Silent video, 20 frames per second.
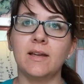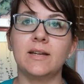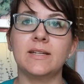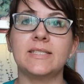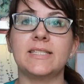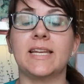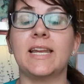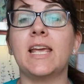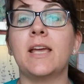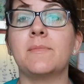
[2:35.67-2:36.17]

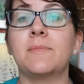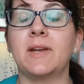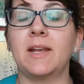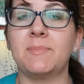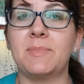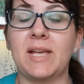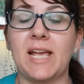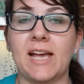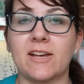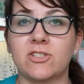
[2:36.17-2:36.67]
Today I'm going to
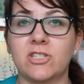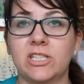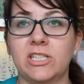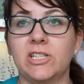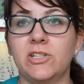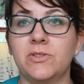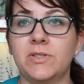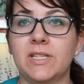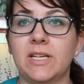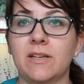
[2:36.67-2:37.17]
be actually
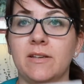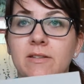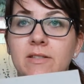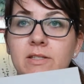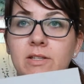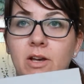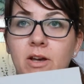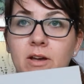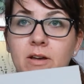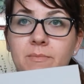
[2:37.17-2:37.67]
using
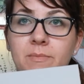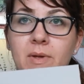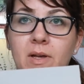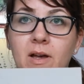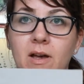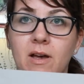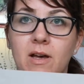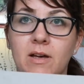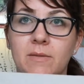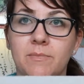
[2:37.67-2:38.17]
some
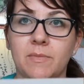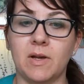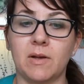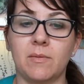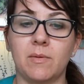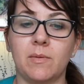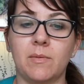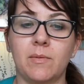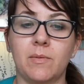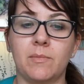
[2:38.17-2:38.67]

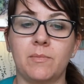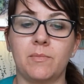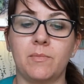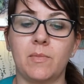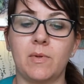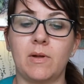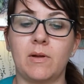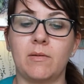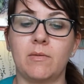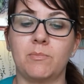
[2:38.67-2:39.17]

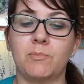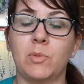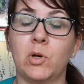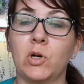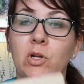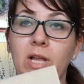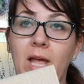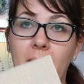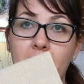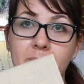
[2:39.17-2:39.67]

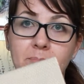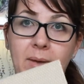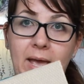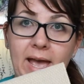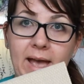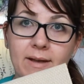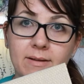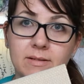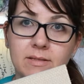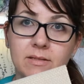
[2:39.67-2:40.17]
burlap
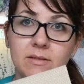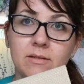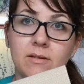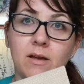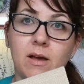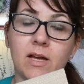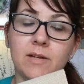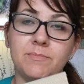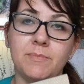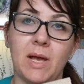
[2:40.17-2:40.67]
backed
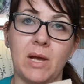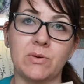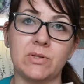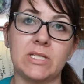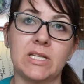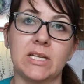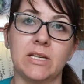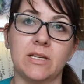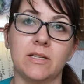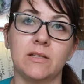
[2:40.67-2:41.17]

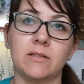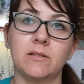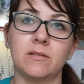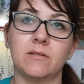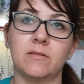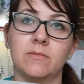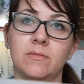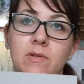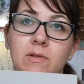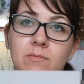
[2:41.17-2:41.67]
unmounted,
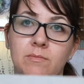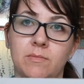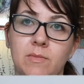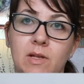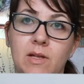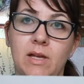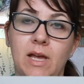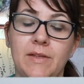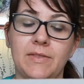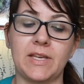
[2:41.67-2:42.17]

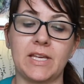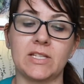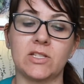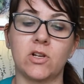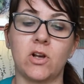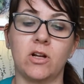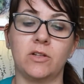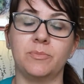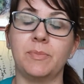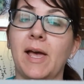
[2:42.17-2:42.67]
I think it's
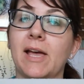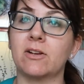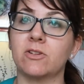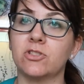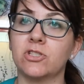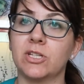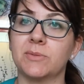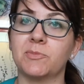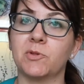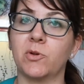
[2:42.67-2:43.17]
called
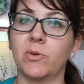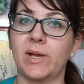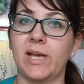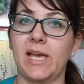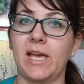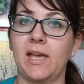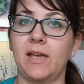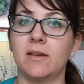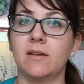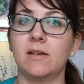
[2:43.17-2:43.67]
Battleship
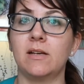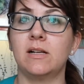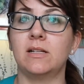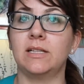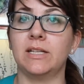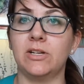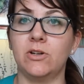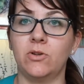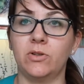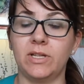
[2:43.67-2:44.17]
Gray
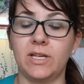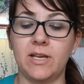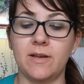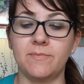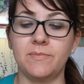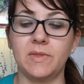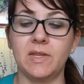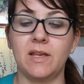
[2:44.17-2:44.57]
linoleum,